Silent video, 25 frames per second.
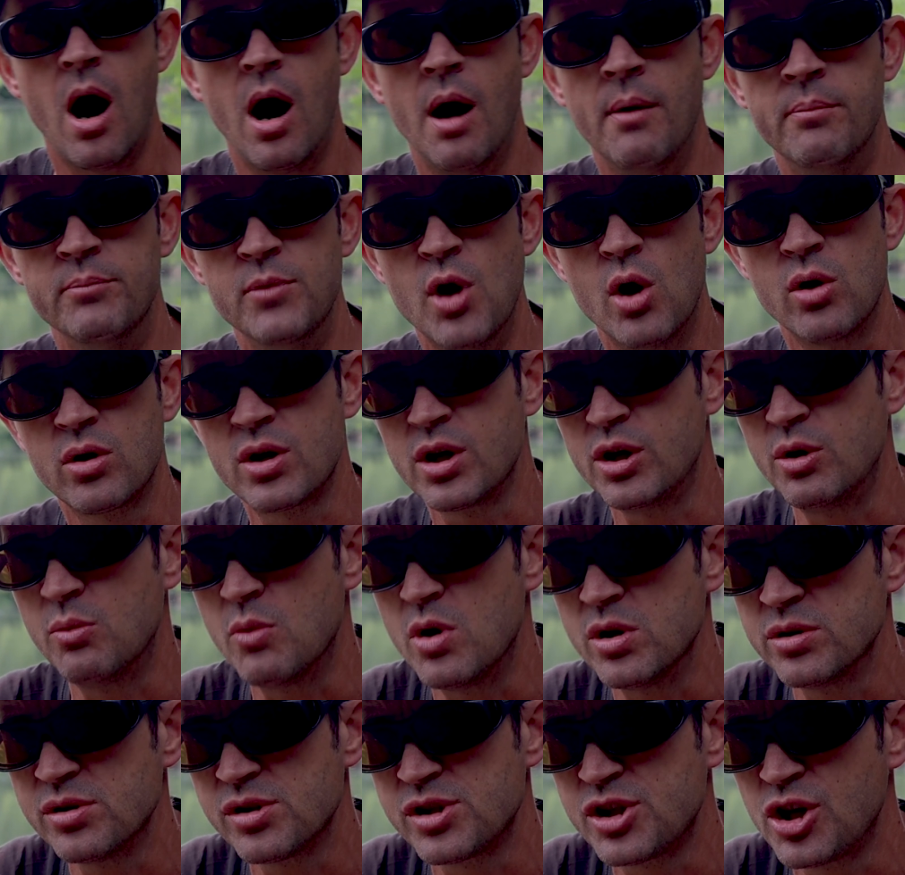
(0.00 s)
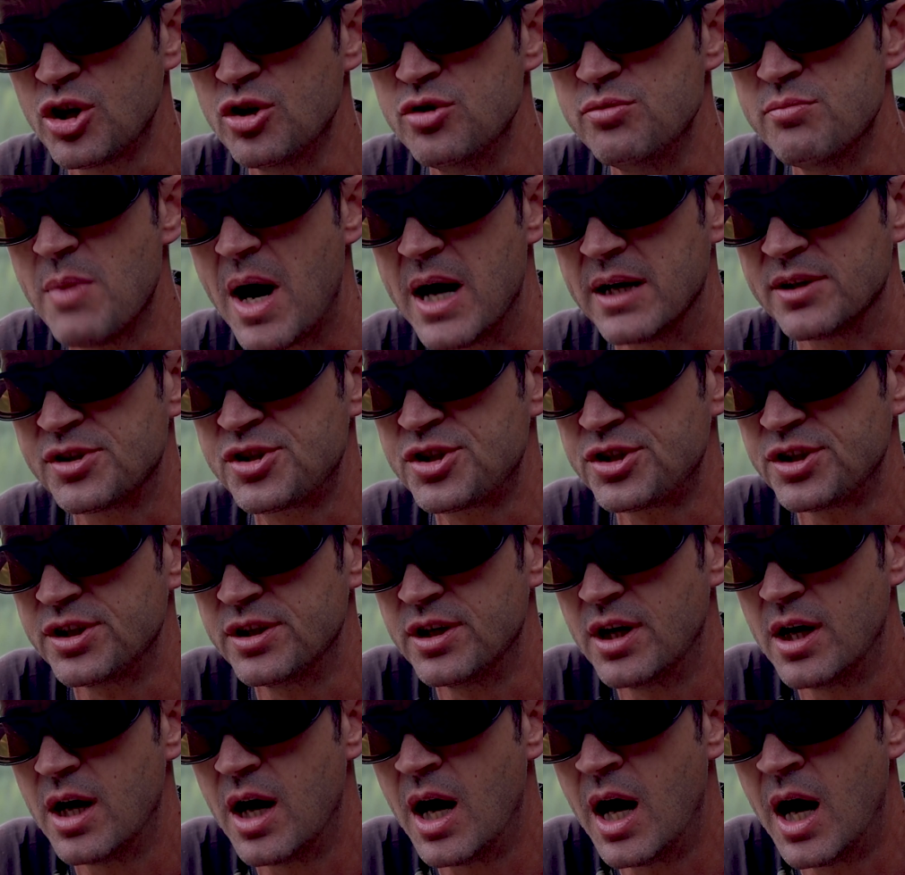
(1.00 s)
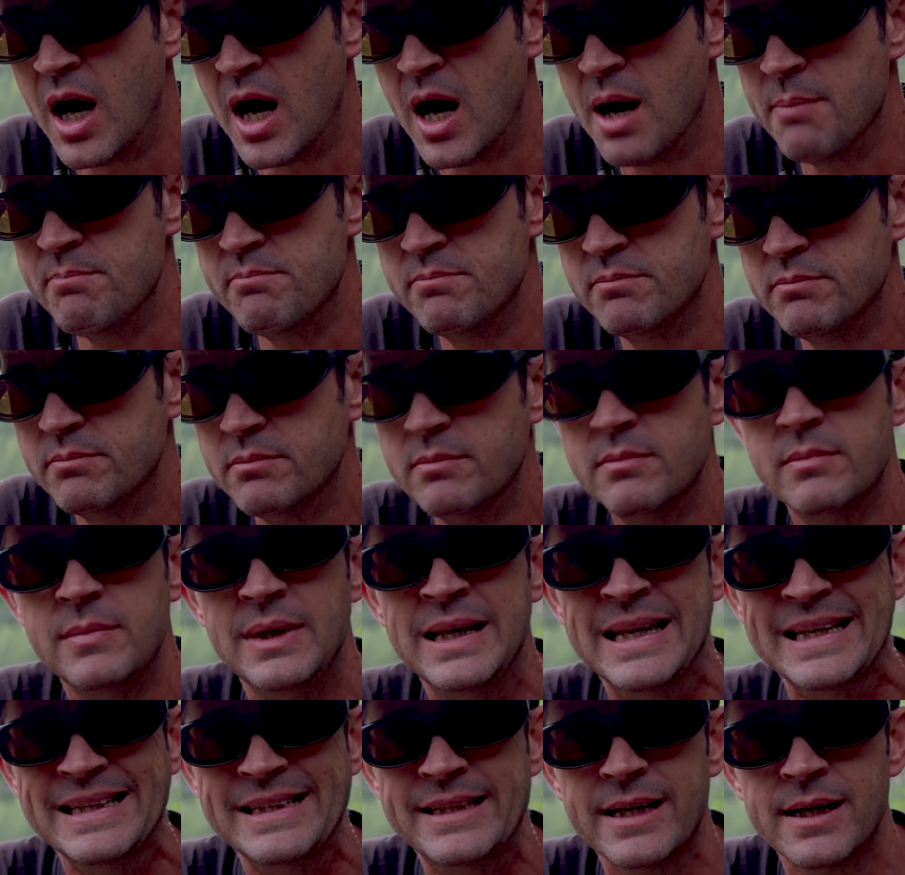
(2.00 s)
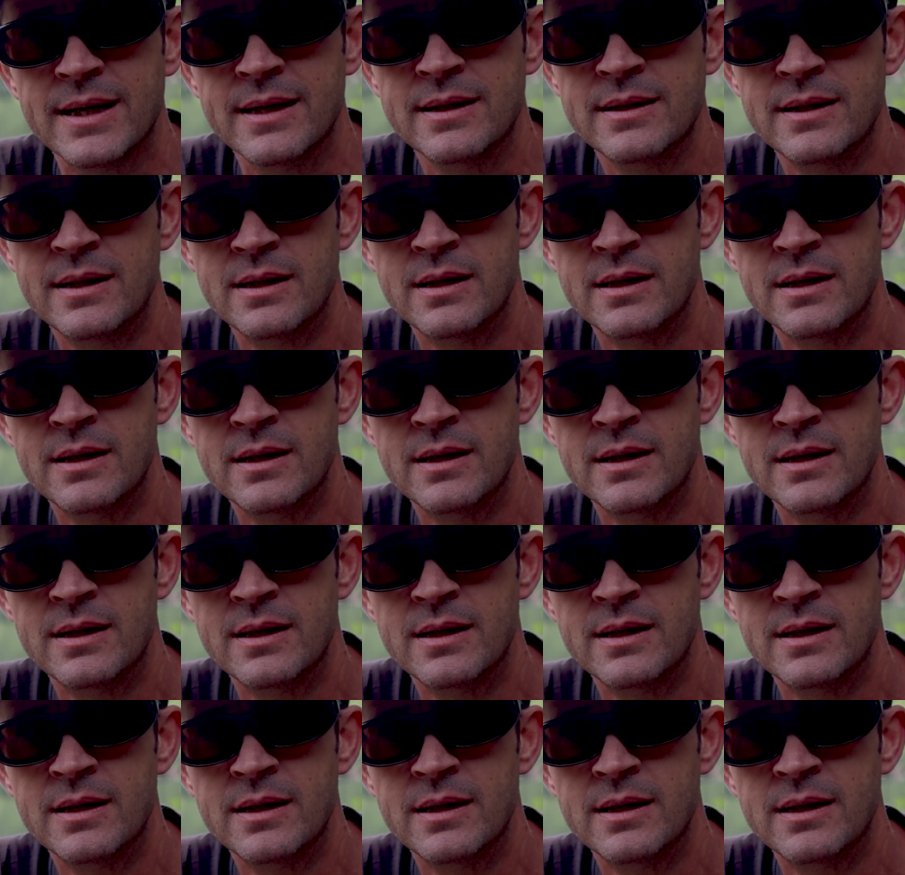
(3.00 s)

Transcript: I'm not going to want too much leader.